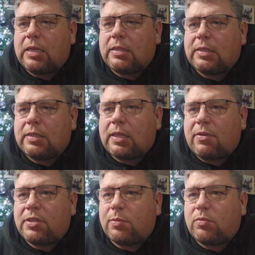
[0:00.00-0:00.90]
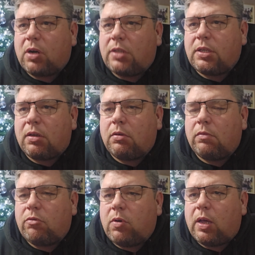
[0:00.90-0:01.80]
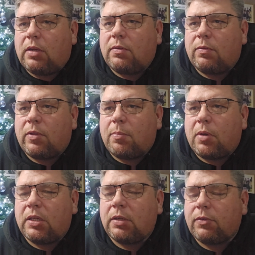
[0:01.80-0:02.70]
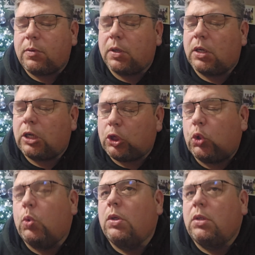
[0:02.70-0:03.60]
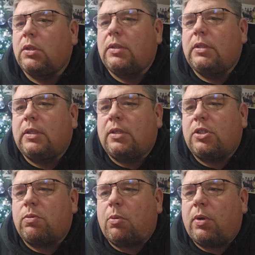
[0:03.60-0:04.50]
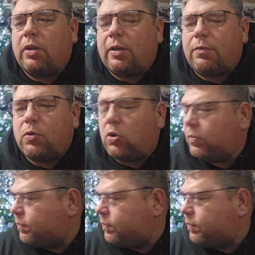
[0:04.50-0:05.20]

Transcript: is that there is some writing on the ruler that might give you a clue as to what we're looking for.